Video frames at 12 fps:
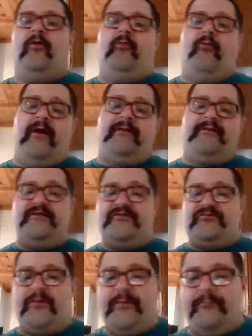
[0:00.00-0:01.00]
what these
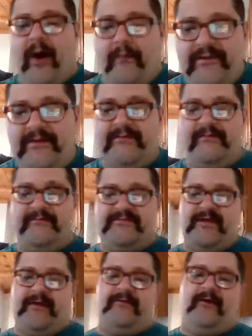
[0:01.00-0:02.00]
Republican
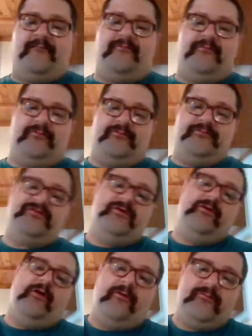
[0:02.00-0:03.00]
state governors
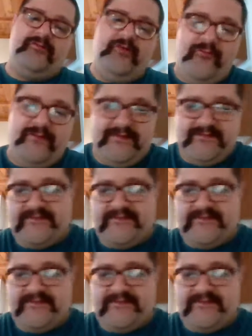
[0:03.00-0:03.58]
are doing in